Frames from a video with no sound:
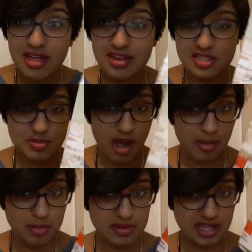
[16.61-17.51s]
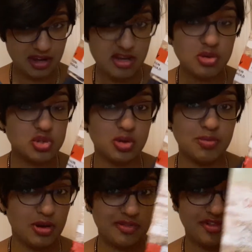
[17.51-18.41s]
and it's probably an unusual
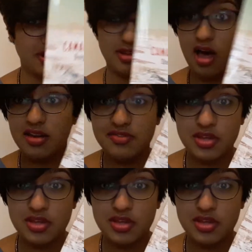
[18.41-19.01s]
book for a lot of